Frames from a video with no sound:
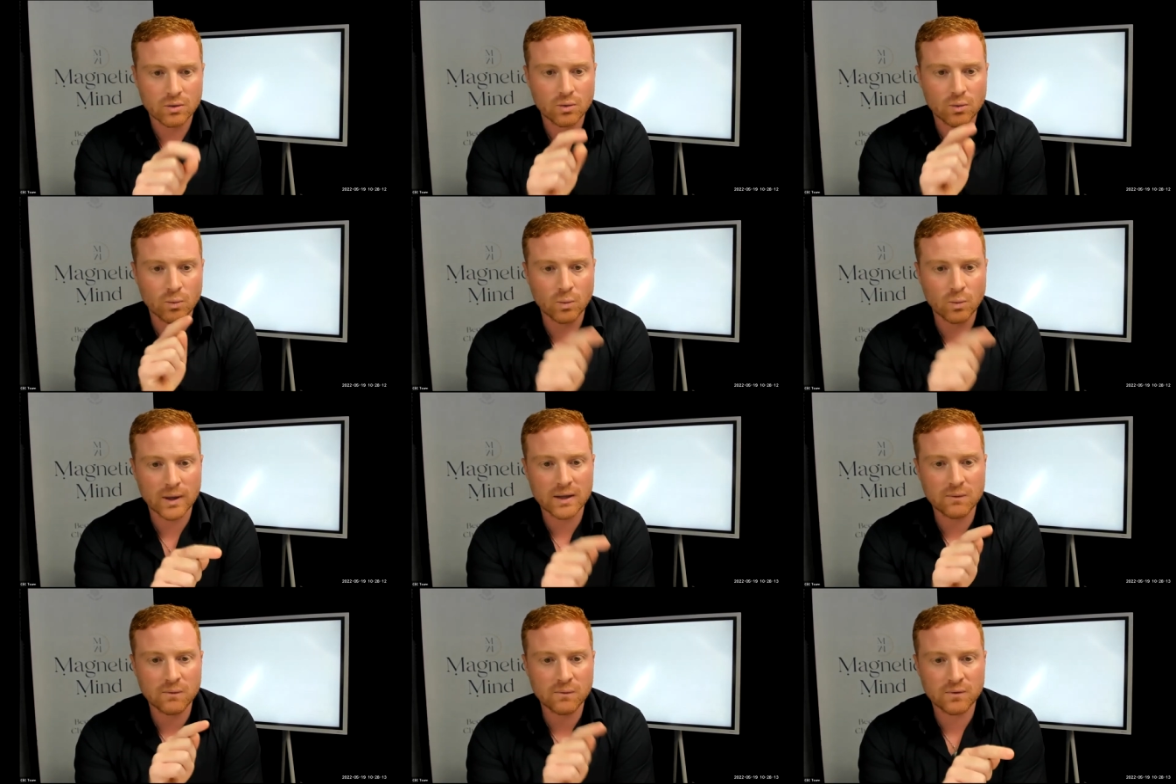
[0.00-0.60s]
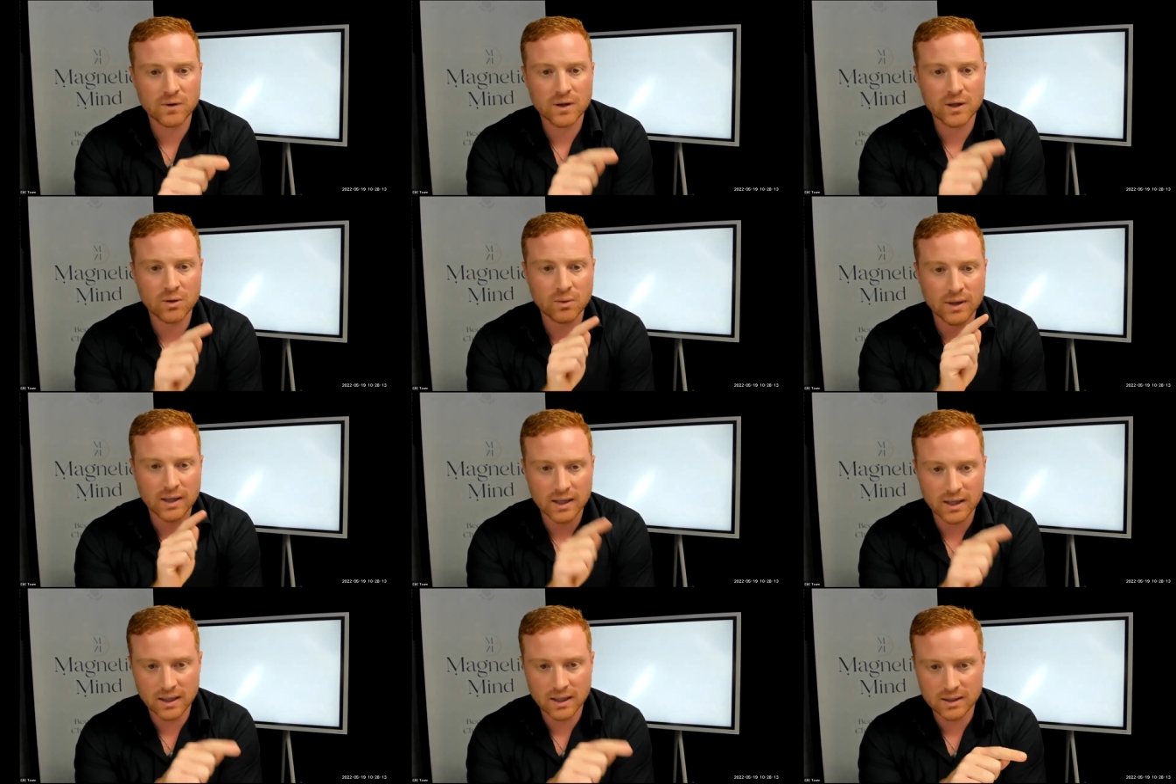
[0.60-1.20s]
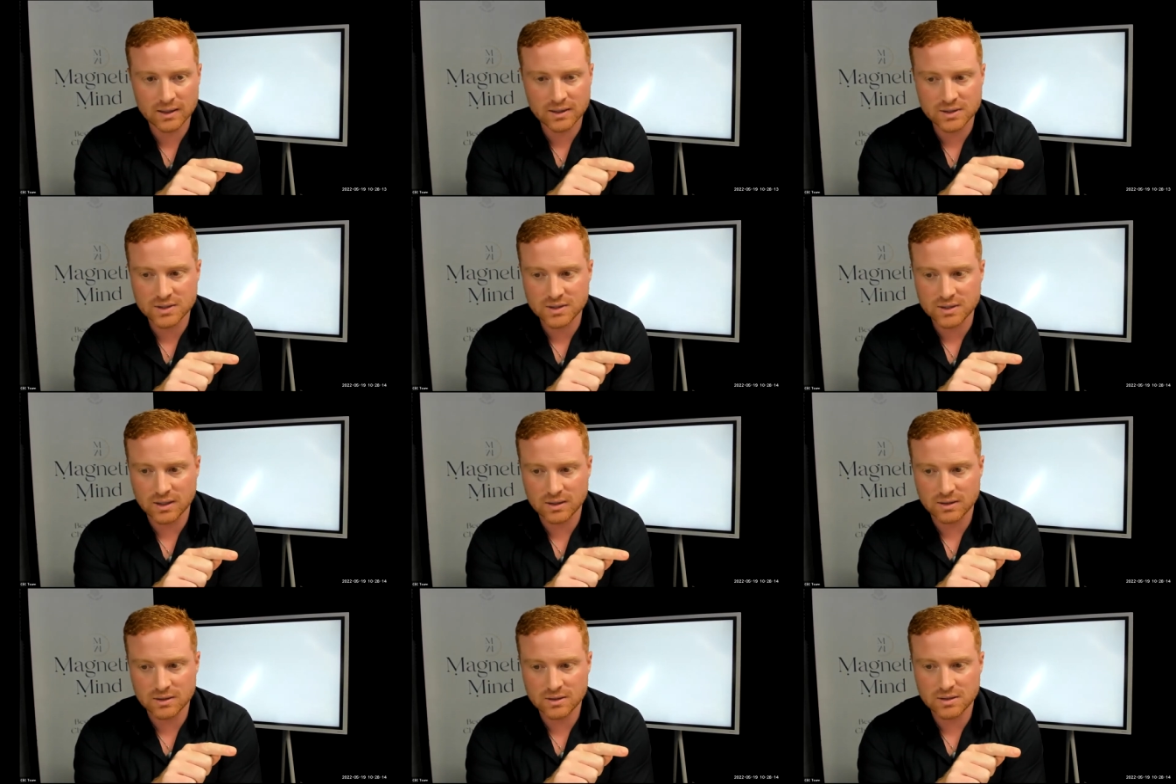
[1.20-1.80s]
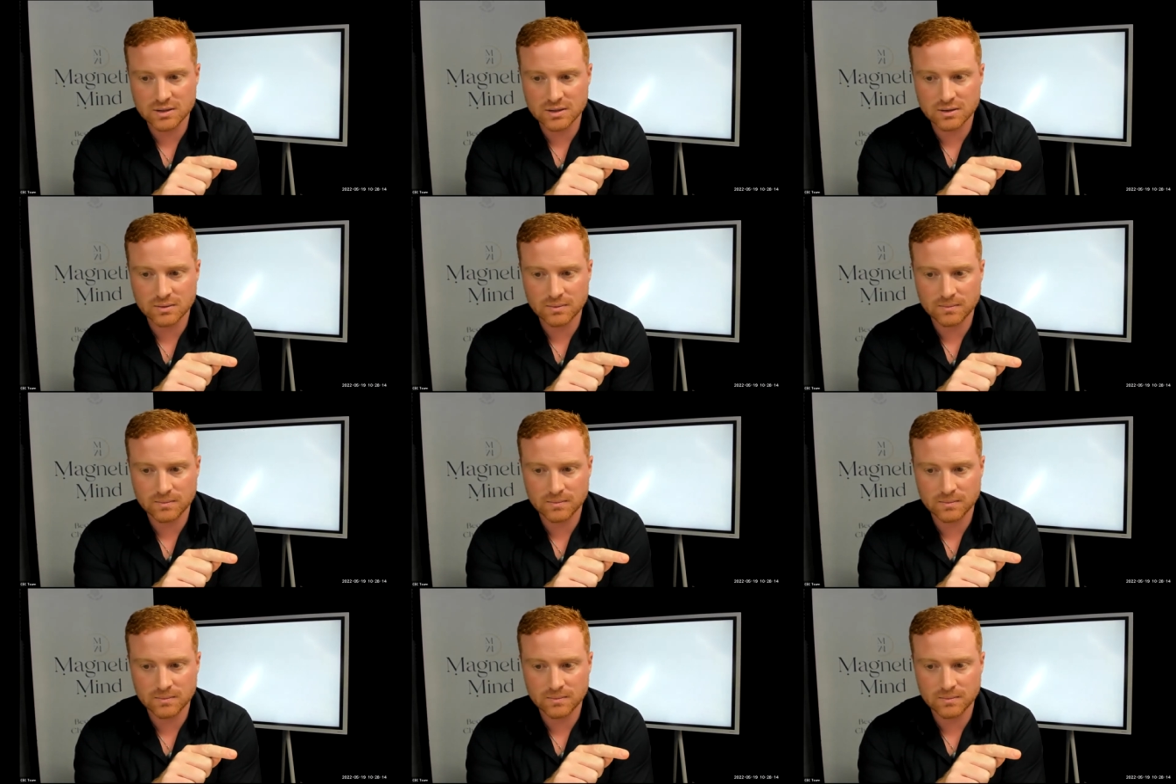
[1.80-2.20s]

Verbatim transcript: we feel innocent.